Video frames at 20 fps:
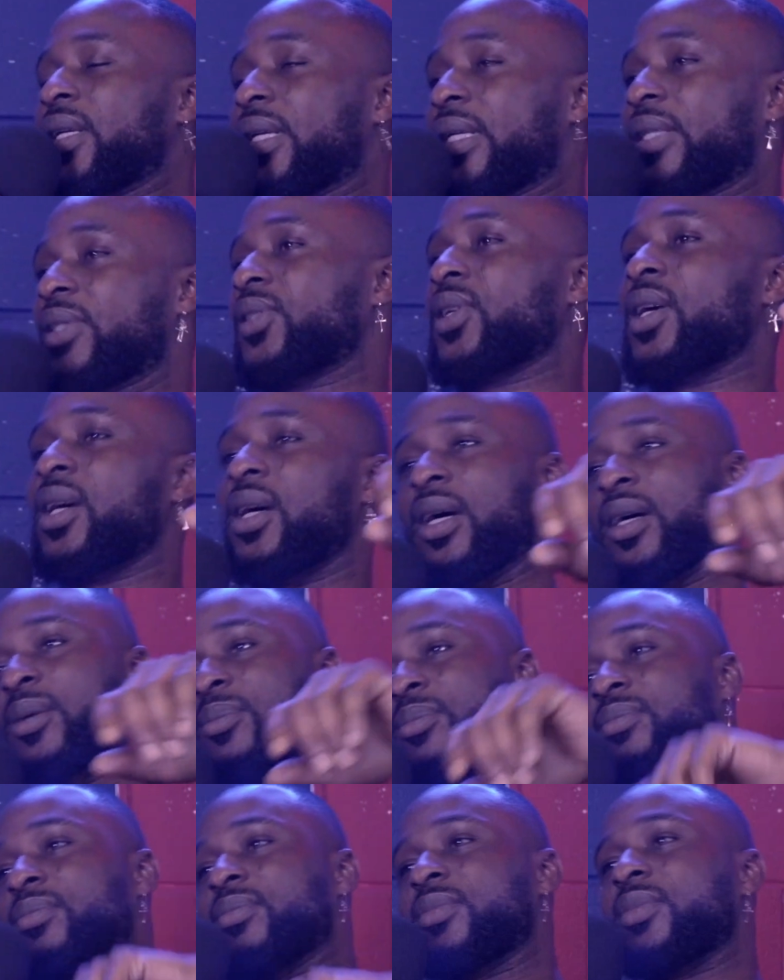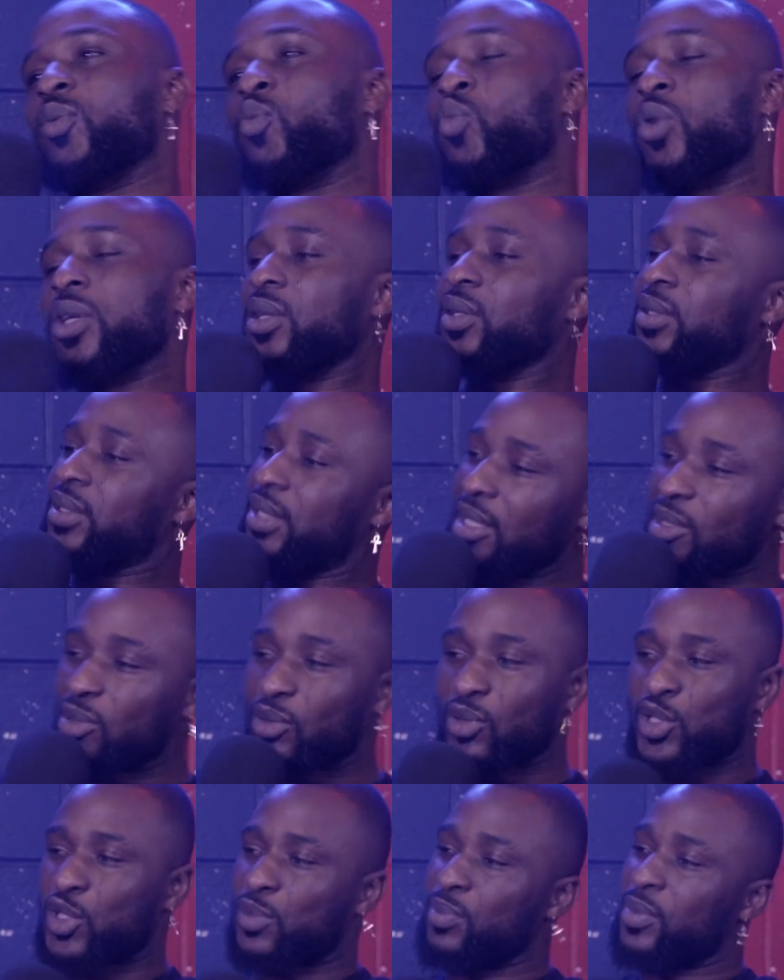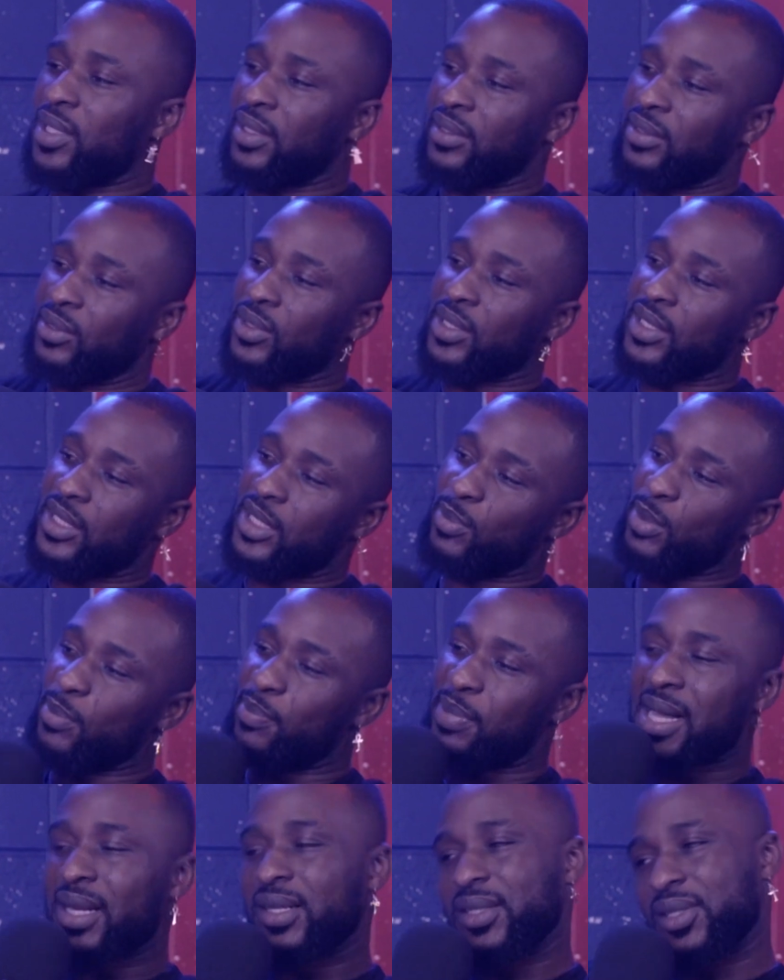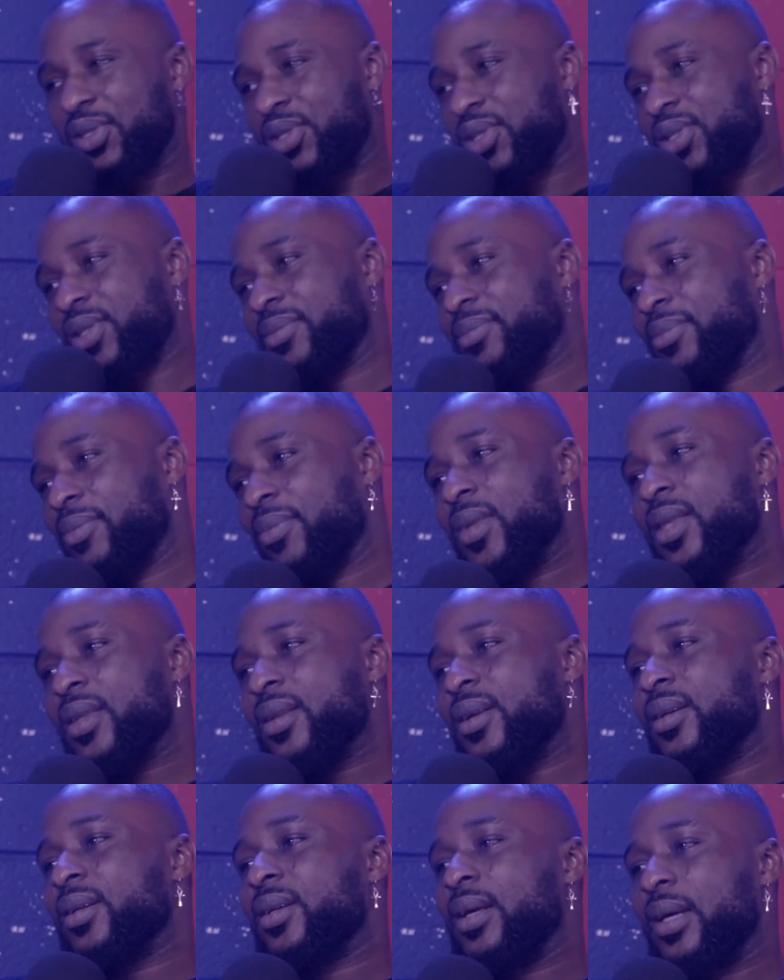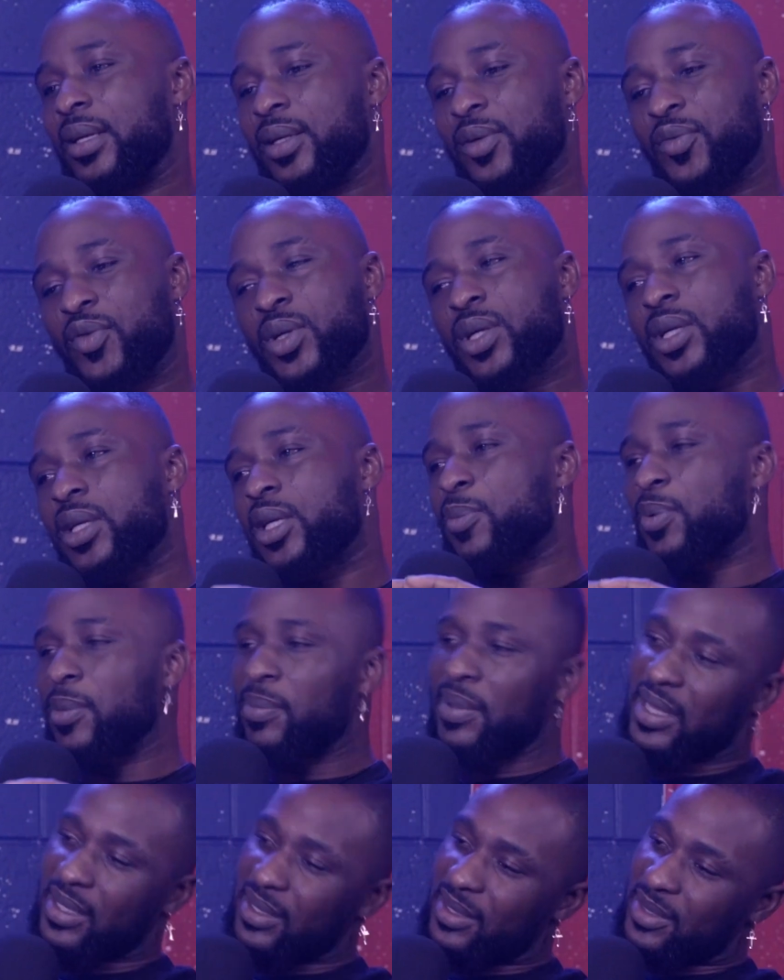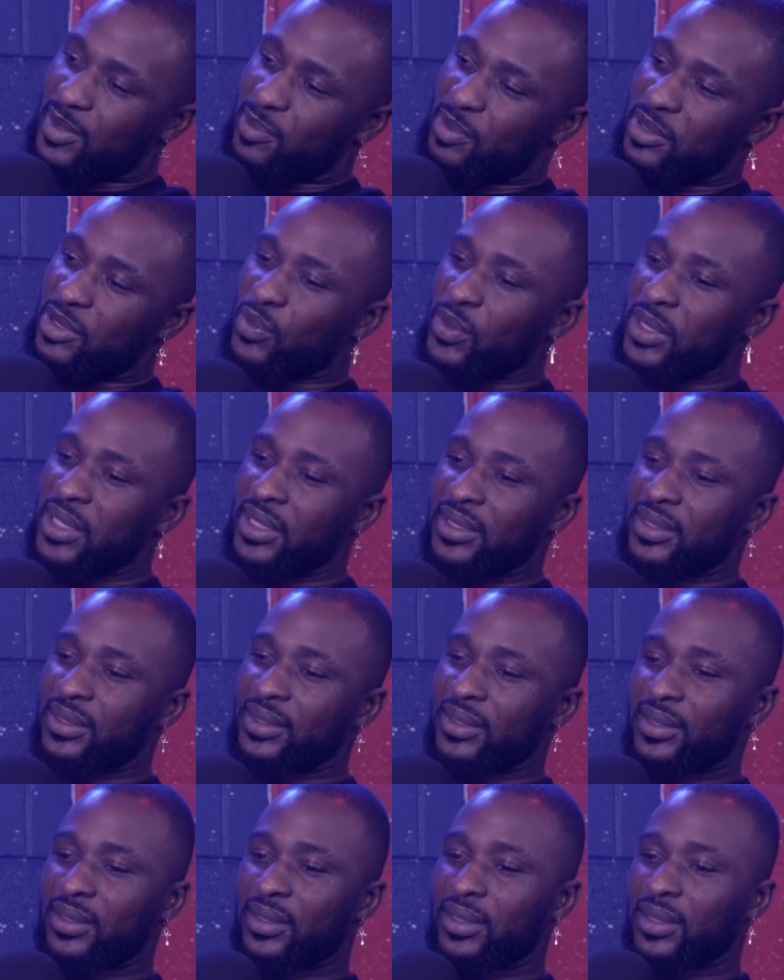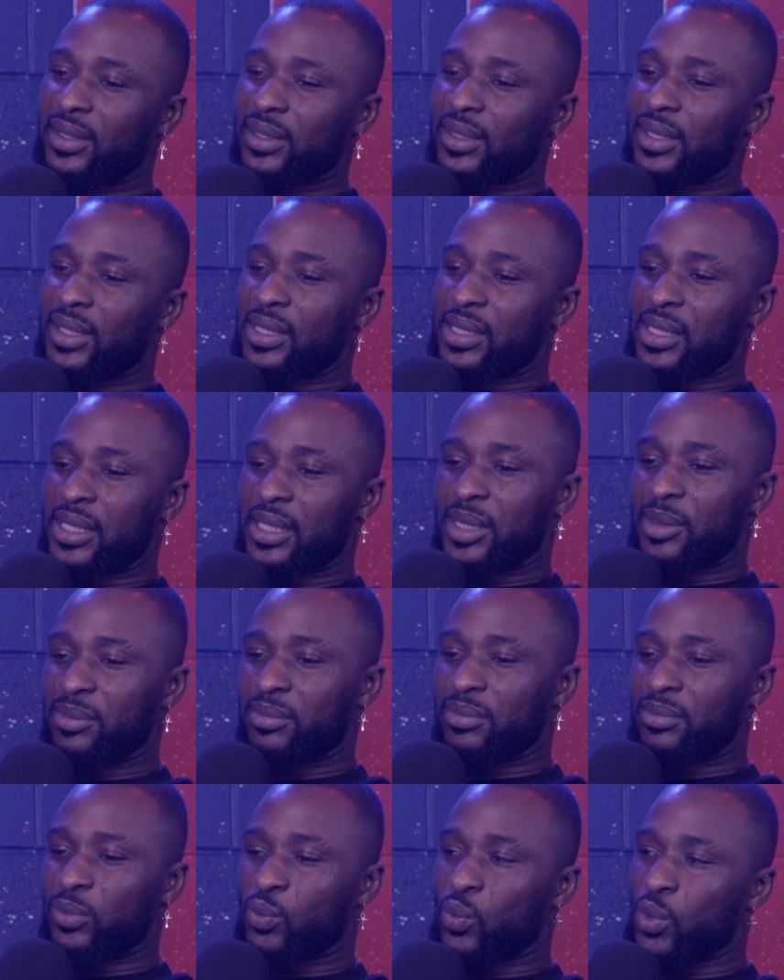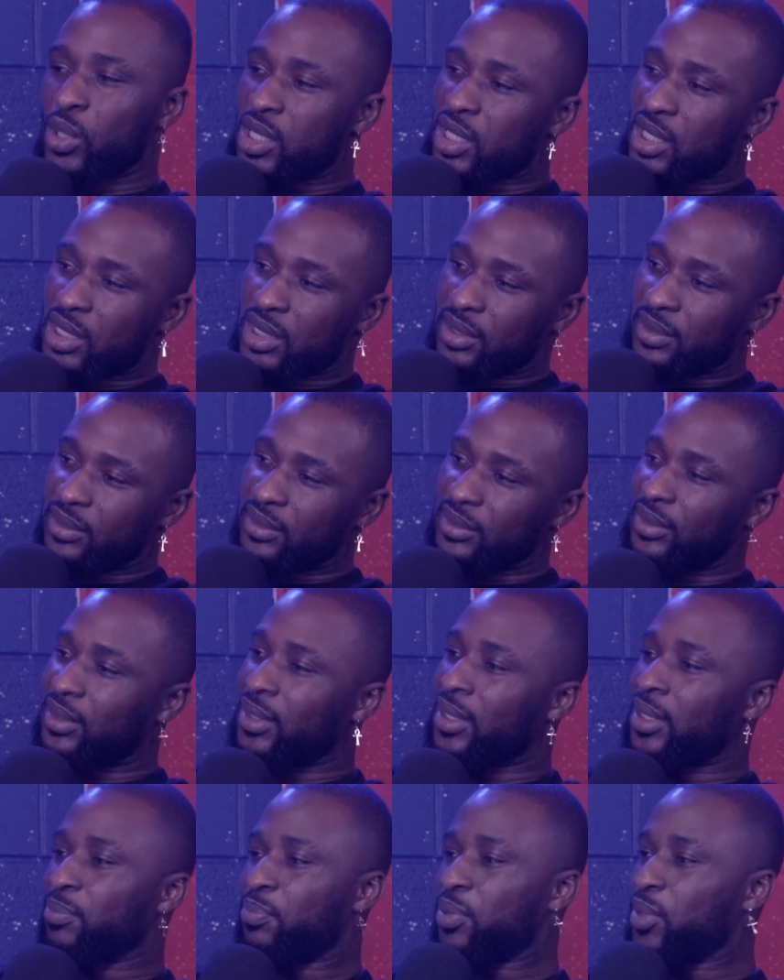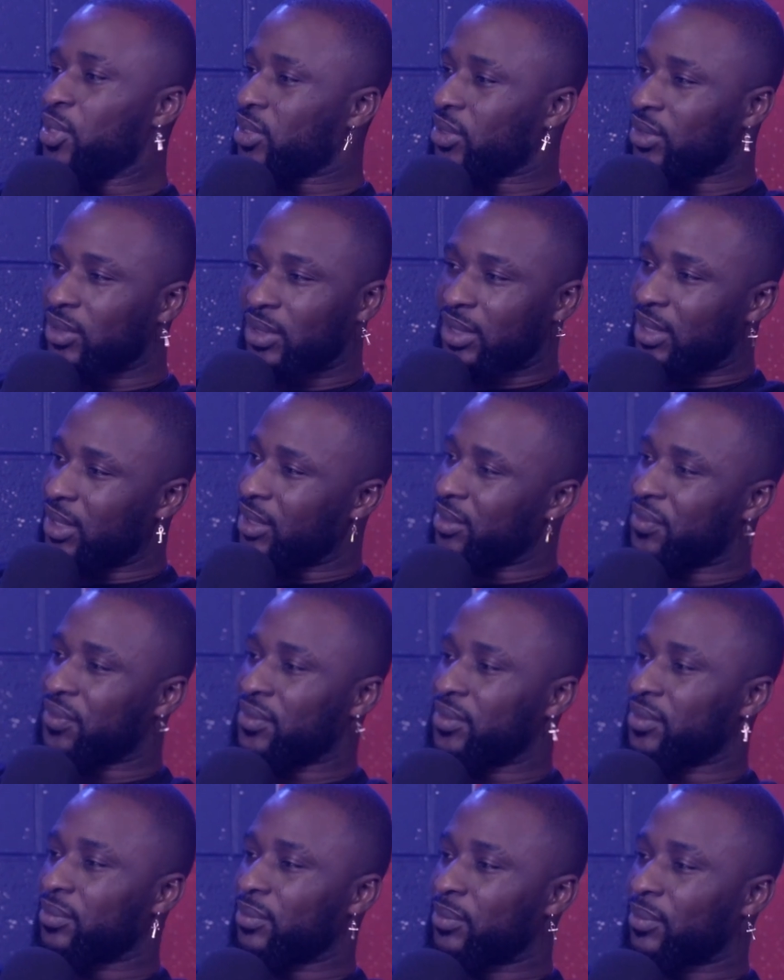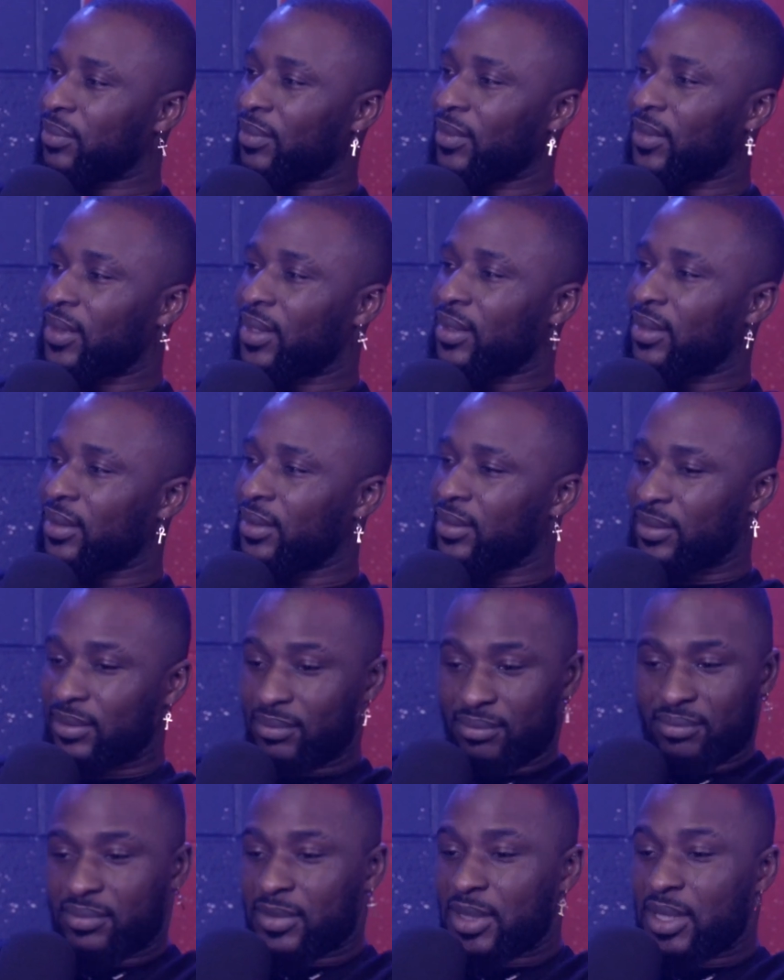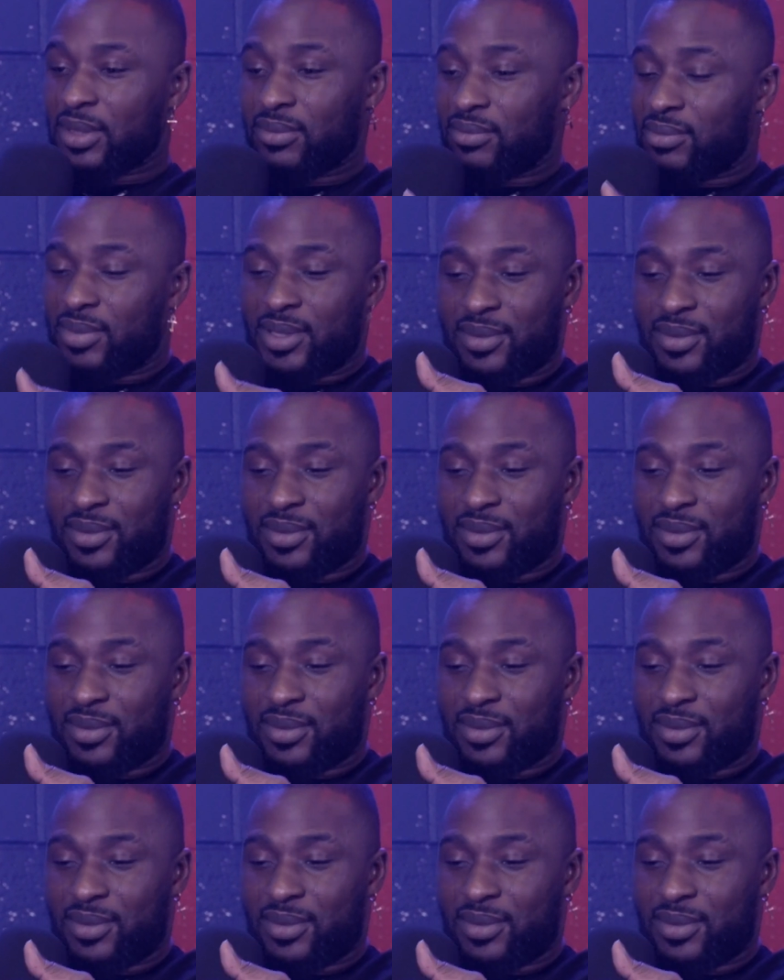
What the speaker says: is when you're a dangerous man, you can keep a balance. And if you can keep a balance between work and personal life, then,